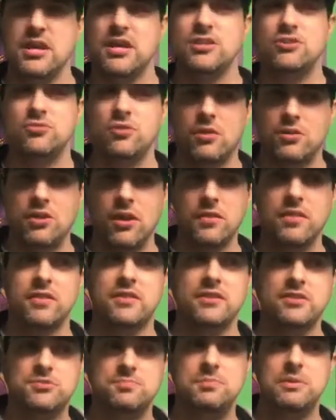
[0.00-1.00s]
So I thought that
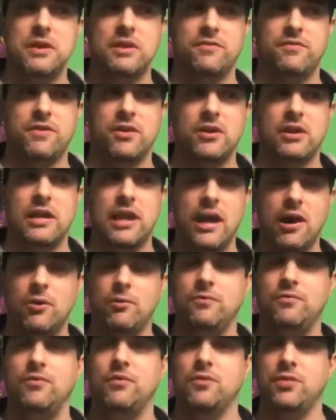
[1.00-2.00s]
this would be a very
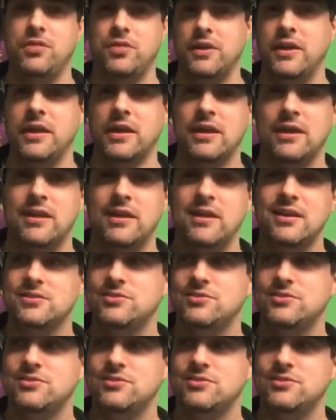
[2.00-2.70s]
helpful thing